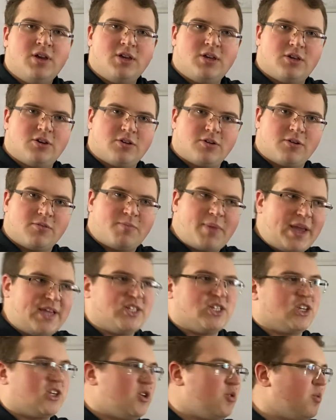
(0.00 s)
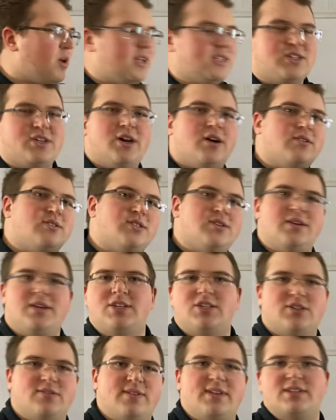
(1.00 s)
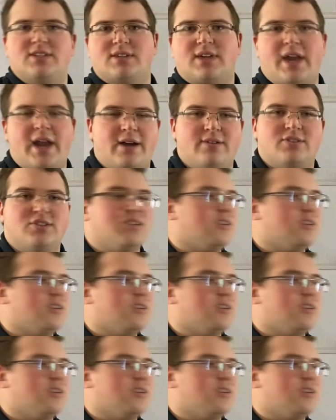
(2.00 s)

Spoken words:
your paycheck you want to go to each of these accounts.